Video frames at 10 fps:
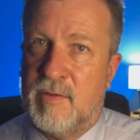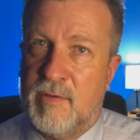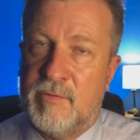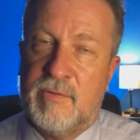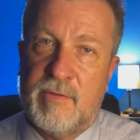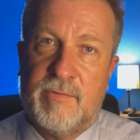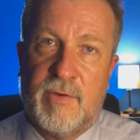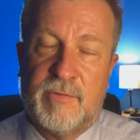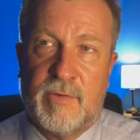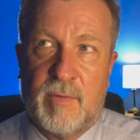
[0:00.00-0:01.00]
those are the
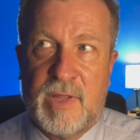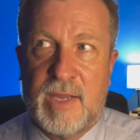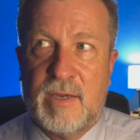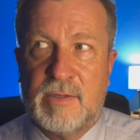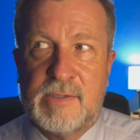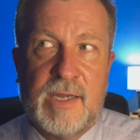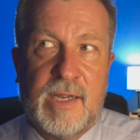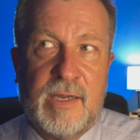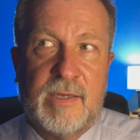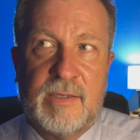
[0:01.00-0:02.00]
folks who I'm like,
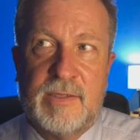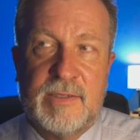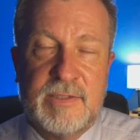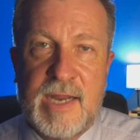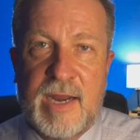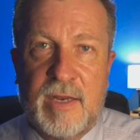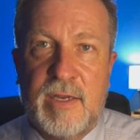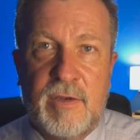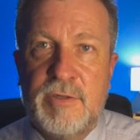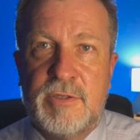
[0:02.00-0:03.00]
it's not
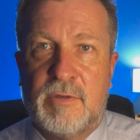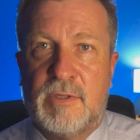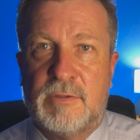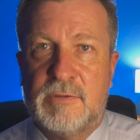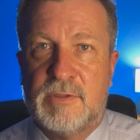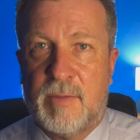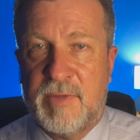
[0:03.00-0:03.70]
unusual.